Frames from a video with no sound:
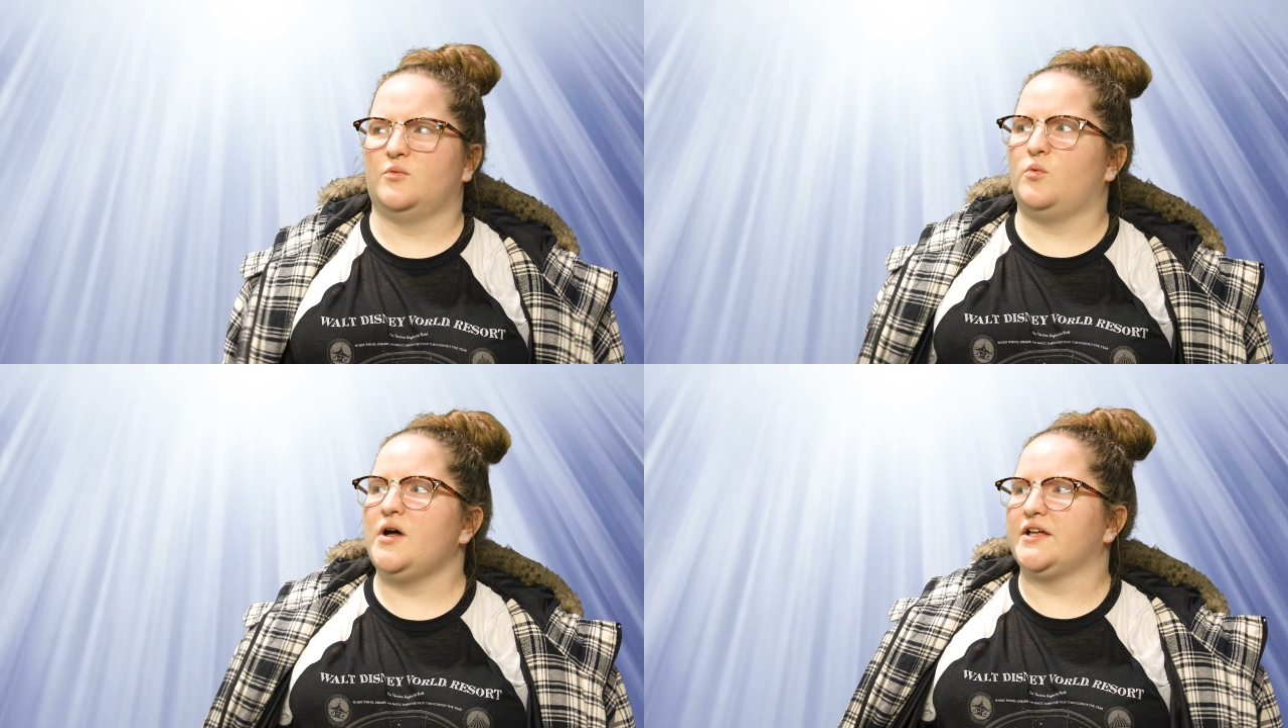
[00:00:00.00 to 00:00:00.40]

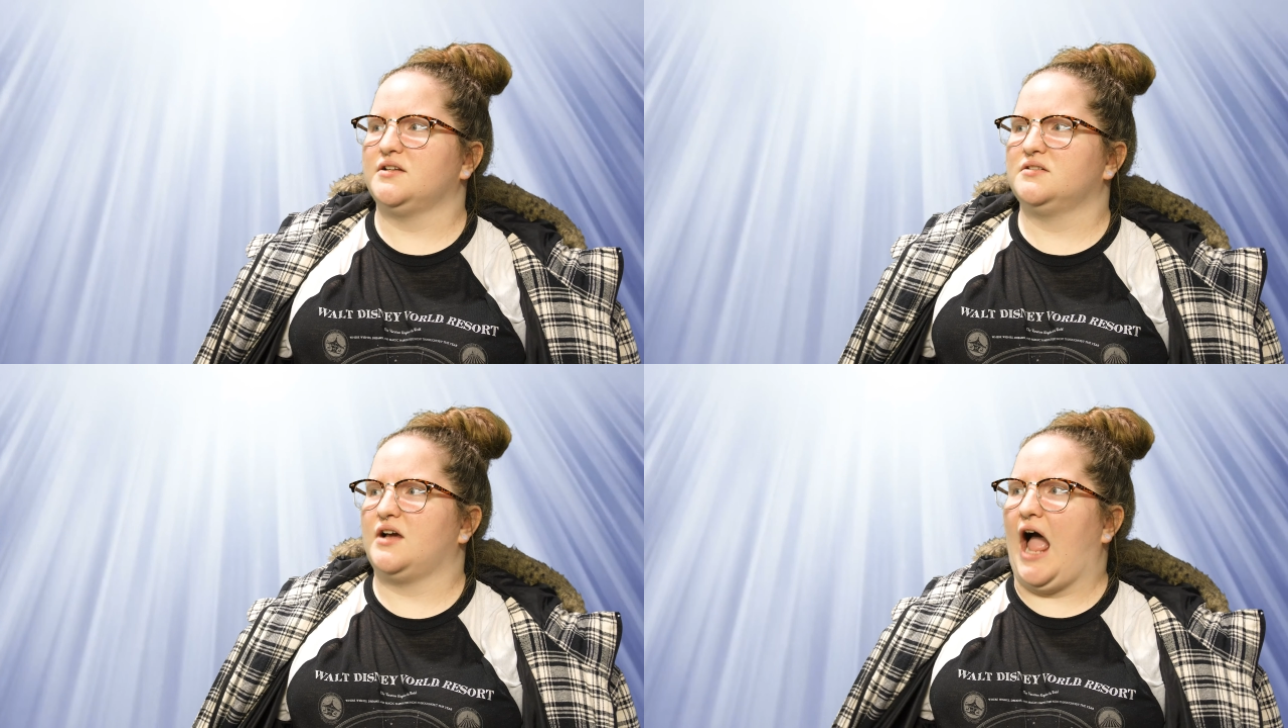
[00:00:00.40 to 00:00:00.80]
What?
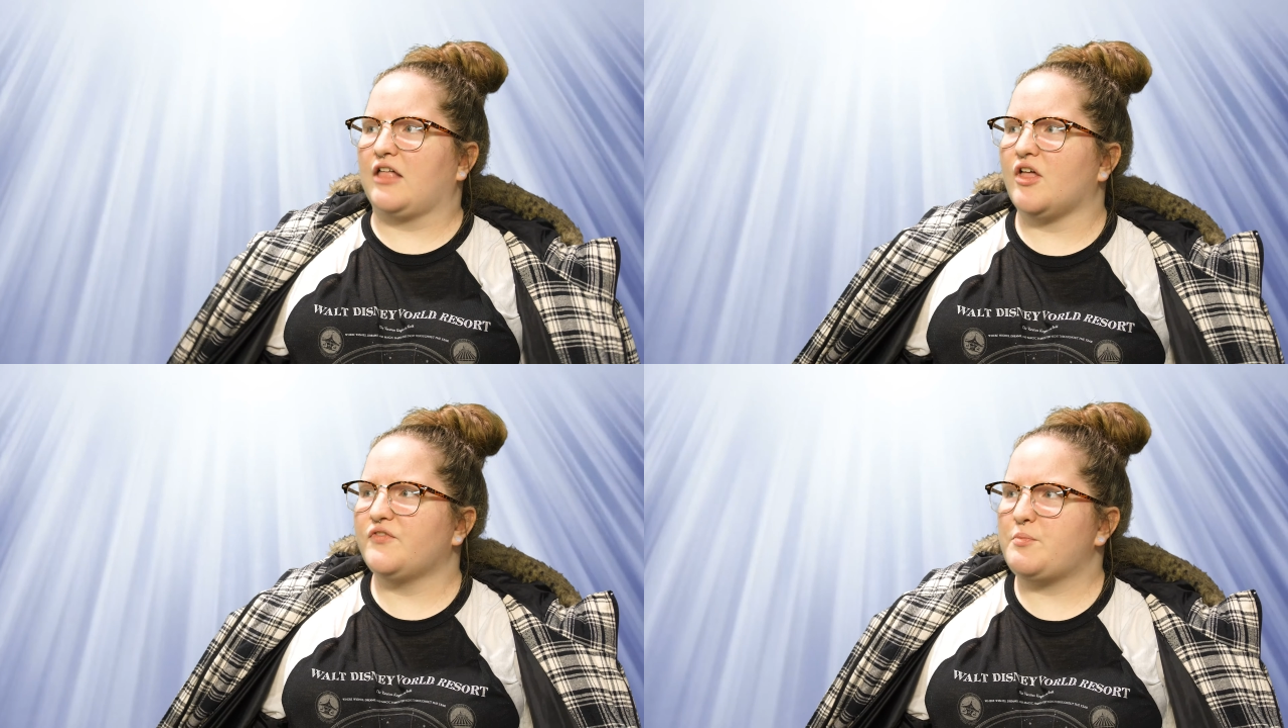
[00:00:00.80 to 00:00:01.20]

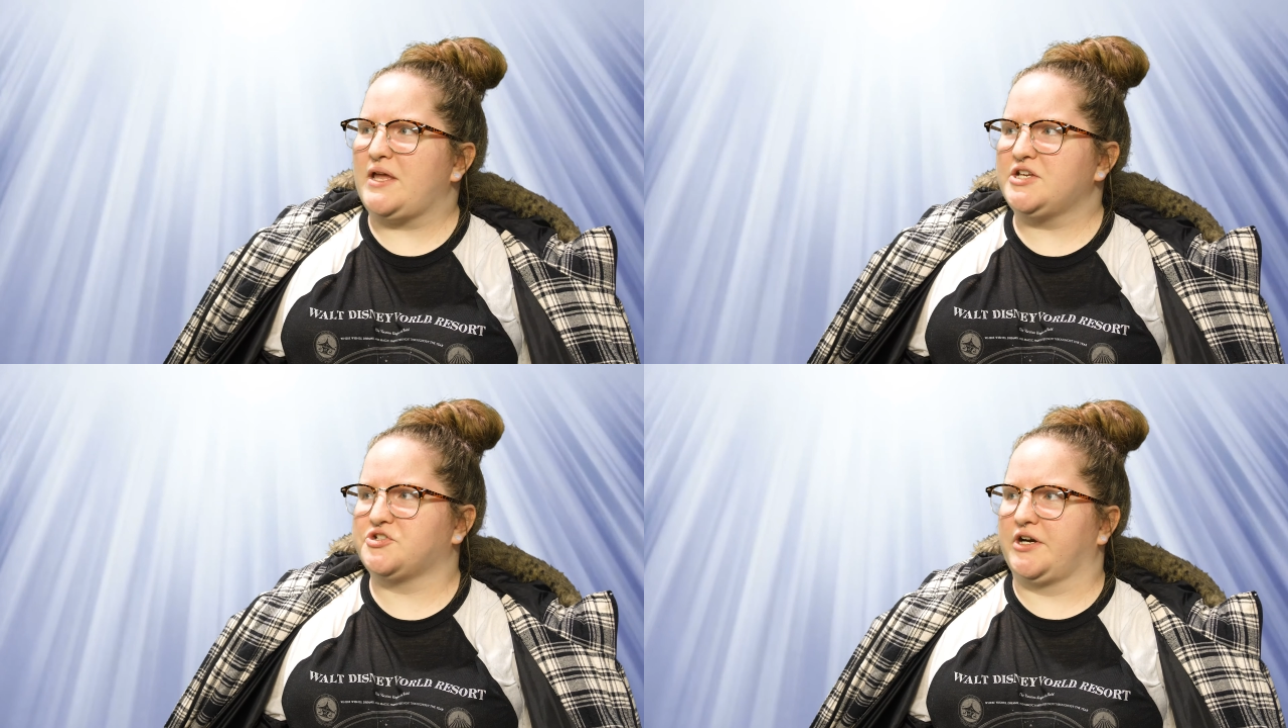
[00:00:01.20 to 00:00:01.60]
I love the
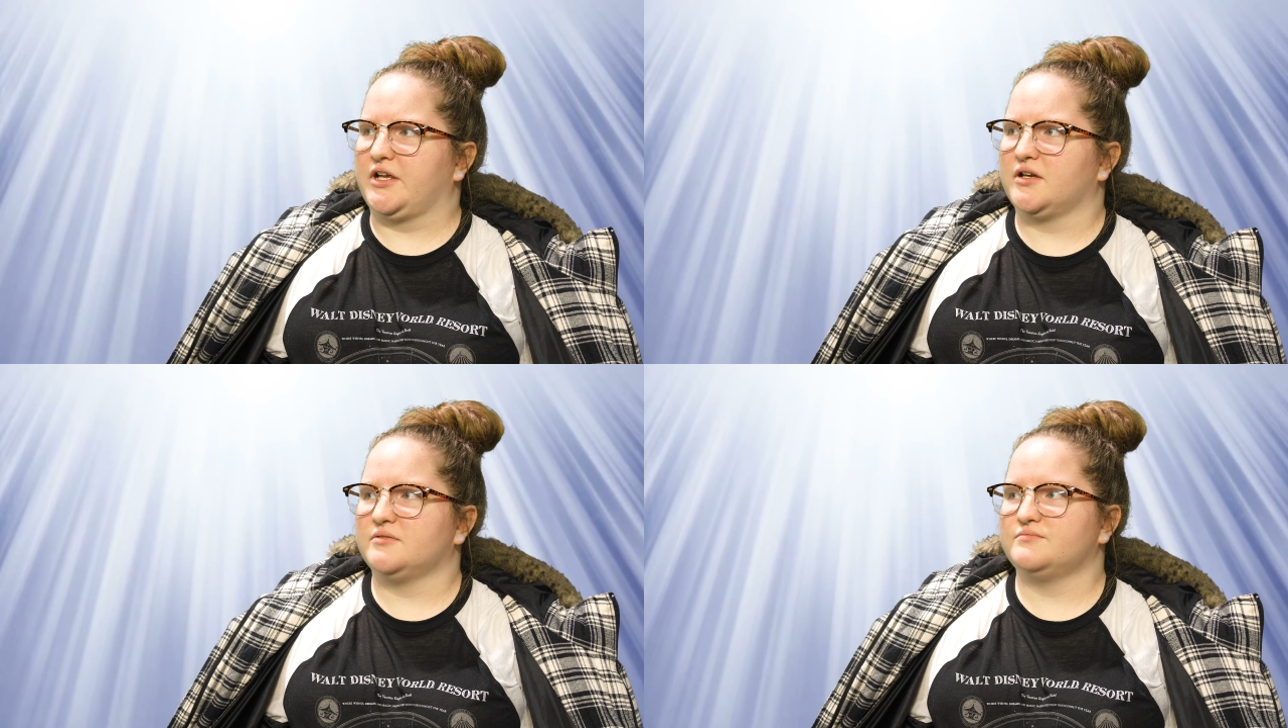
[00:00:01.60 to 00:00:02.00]
pink
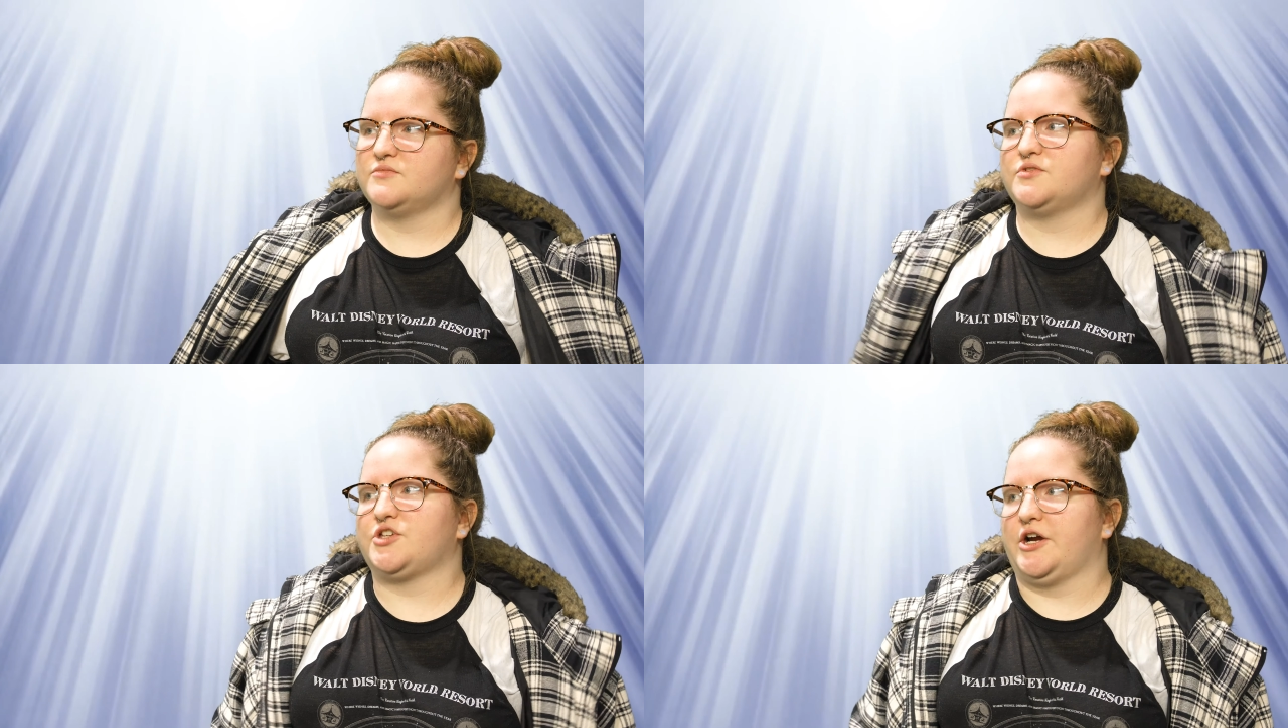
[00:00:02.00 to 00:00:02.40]
drink.
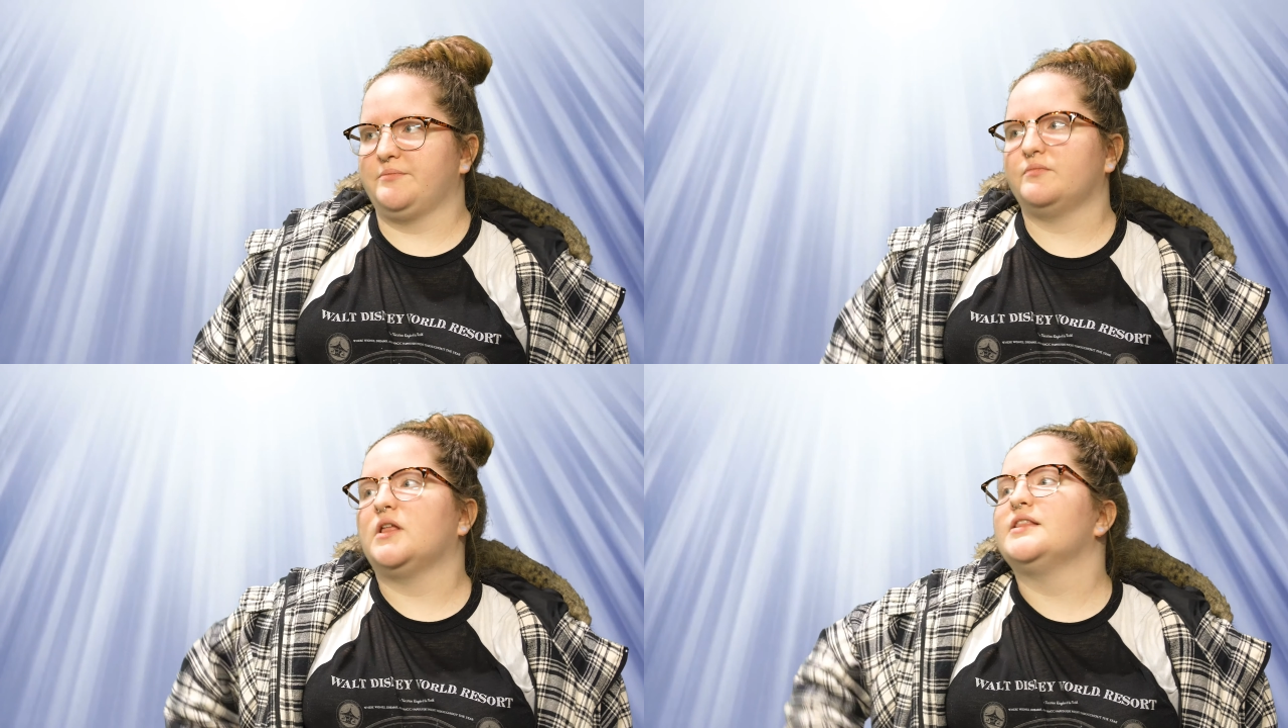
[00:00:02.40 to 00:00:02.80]

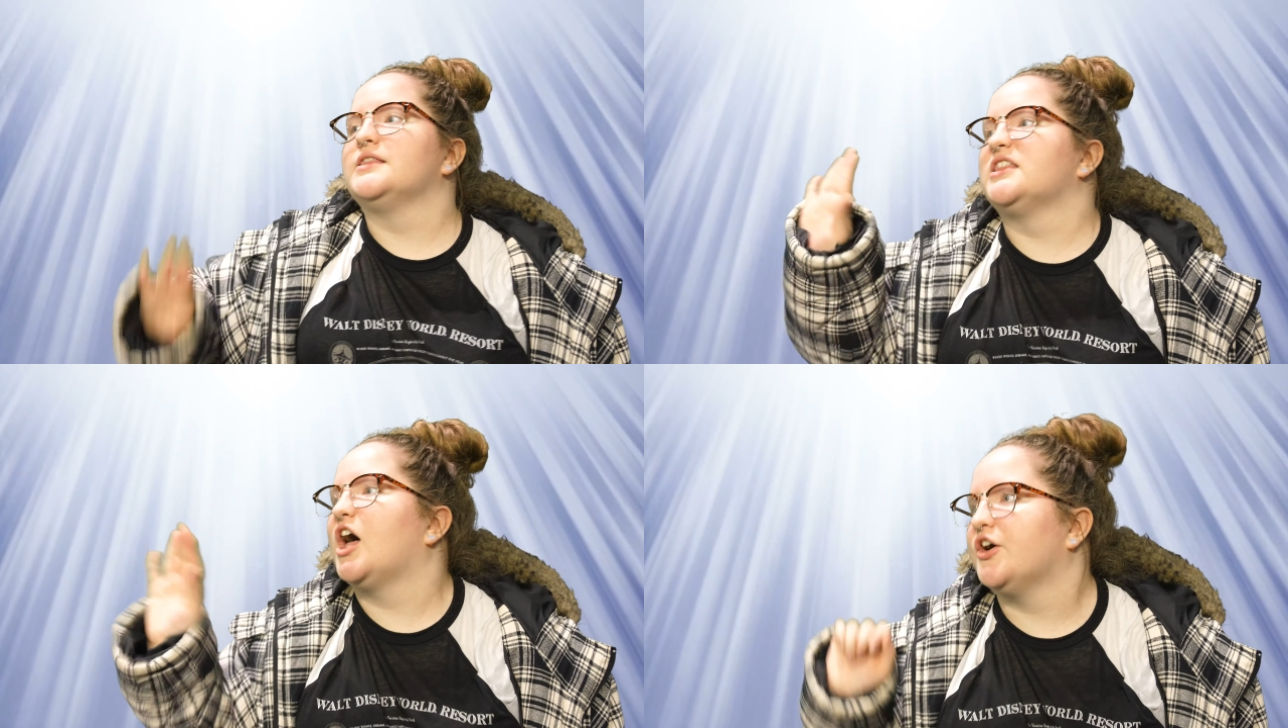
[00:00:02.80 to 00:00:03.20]
Sorry,
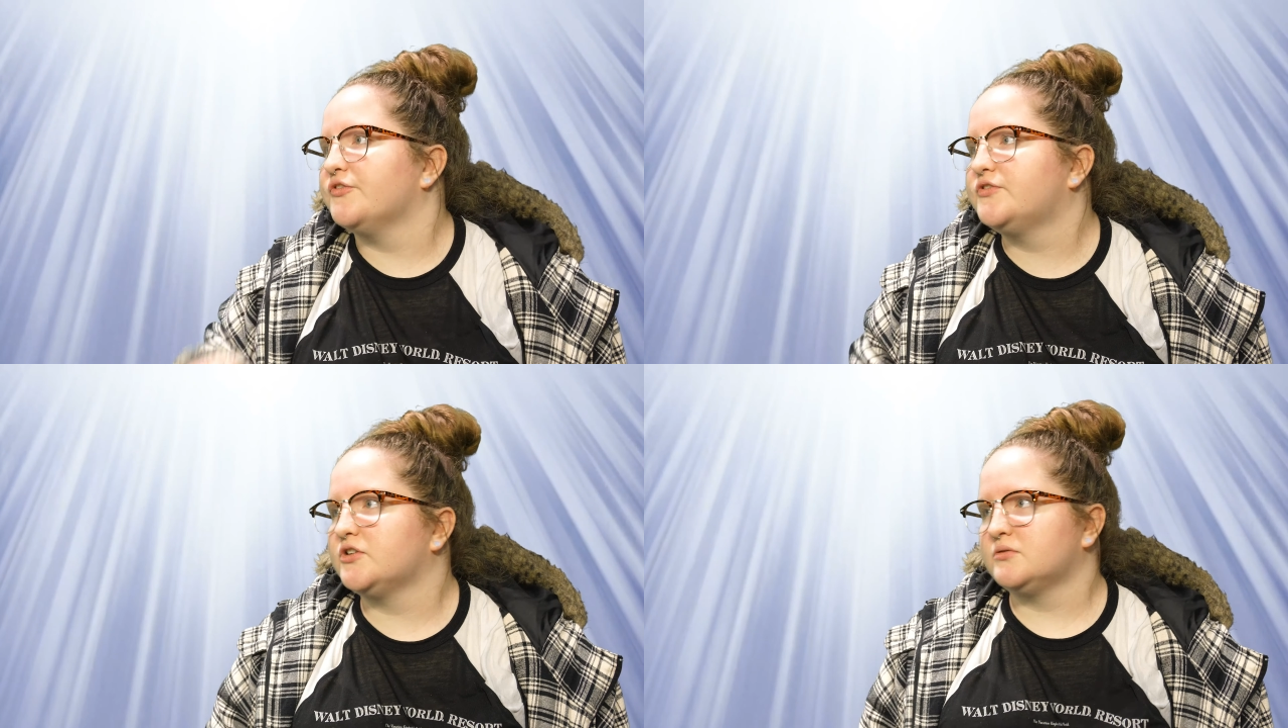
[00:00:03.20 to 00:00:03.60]

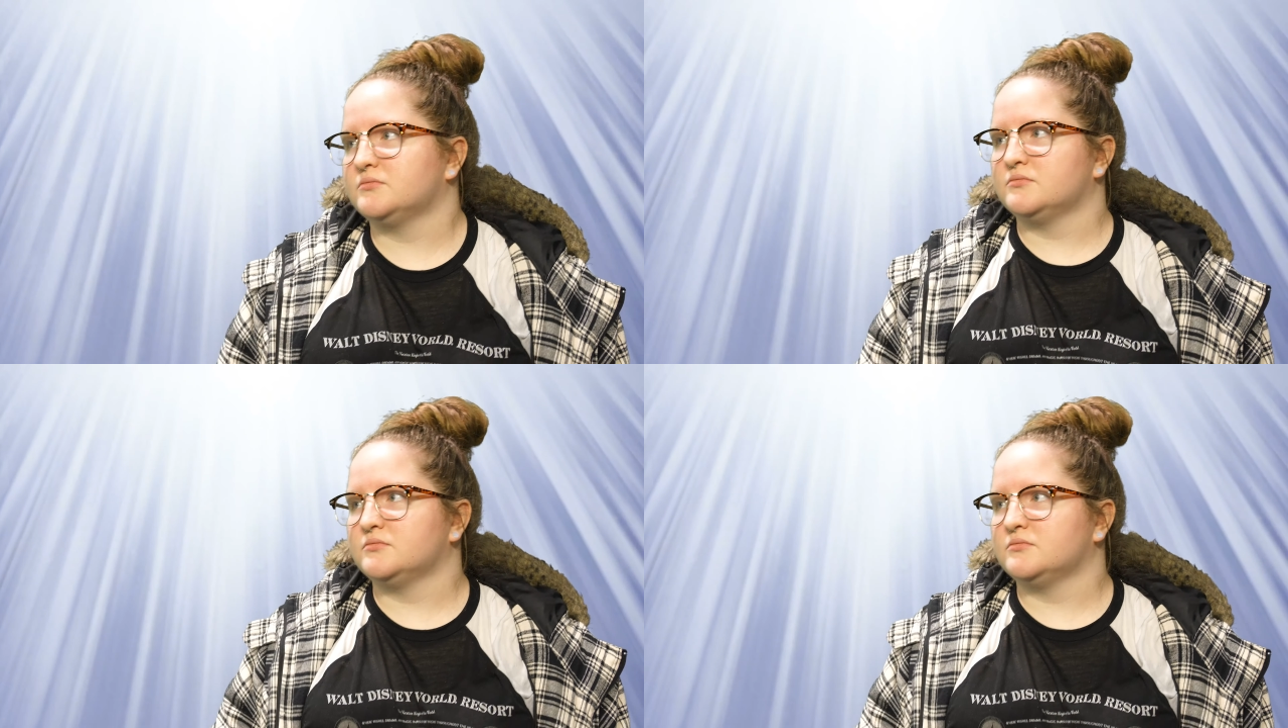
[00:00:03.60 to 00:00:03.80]
loved.